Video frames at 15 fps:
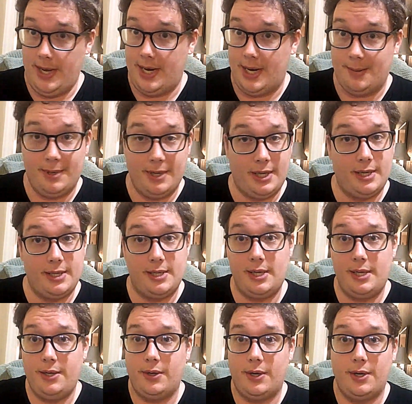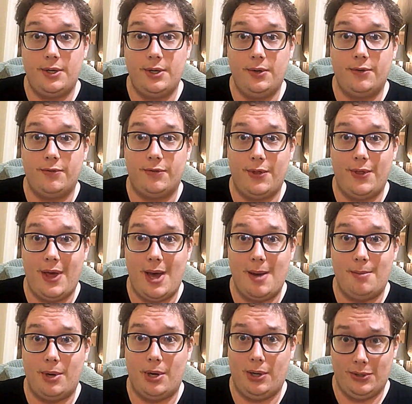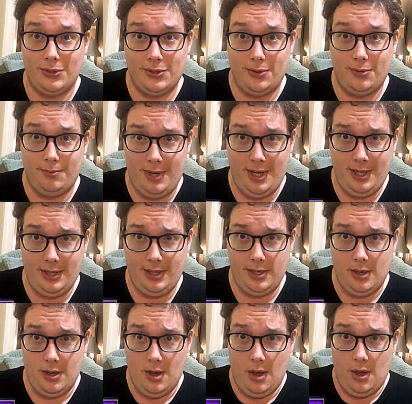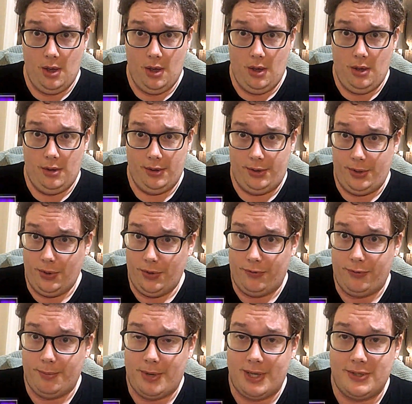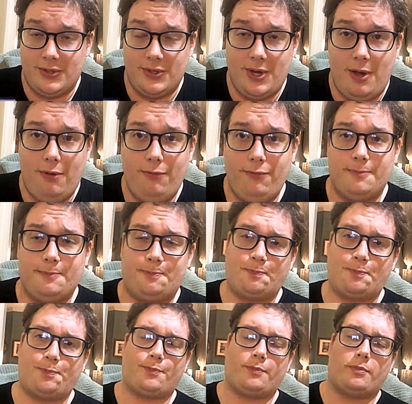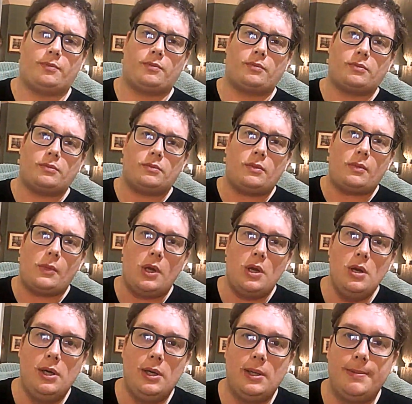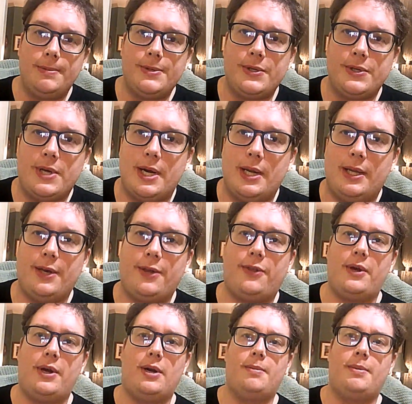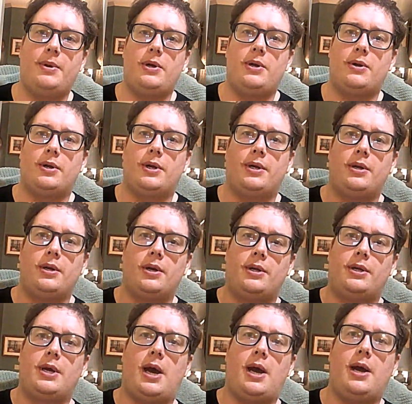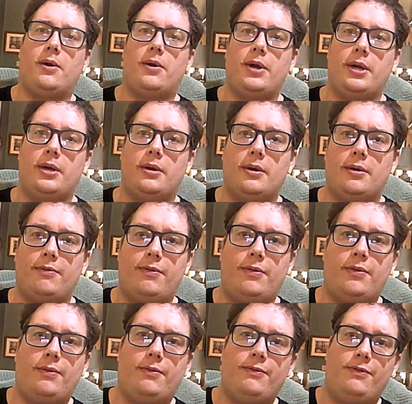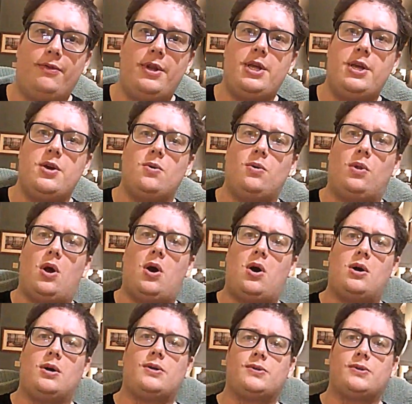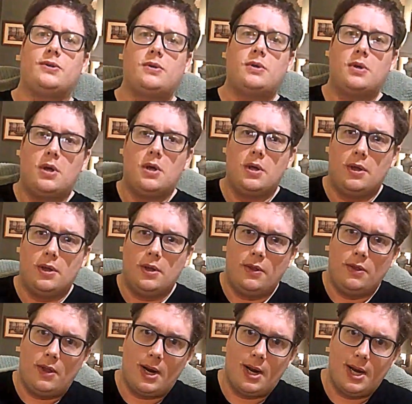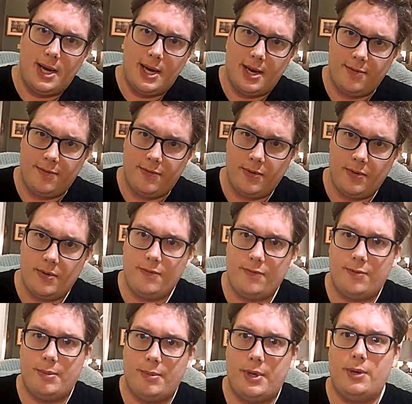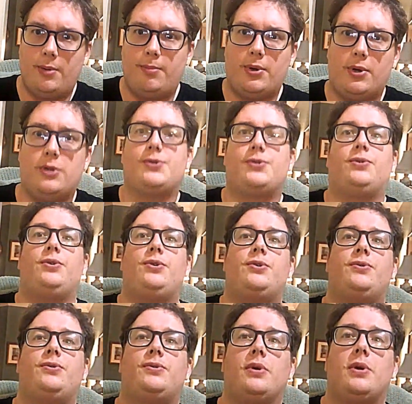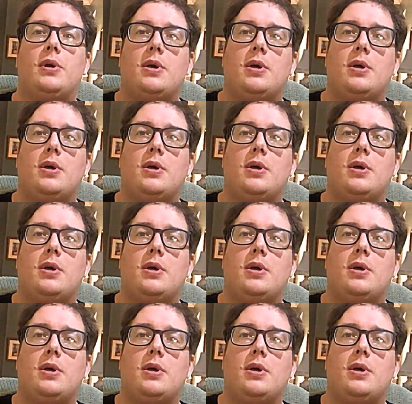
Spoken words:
And I'm going to continue to do it for that, but I also mainly do it for myself. This is kind of like therapy or a diary of video logs that I have for my own personal use.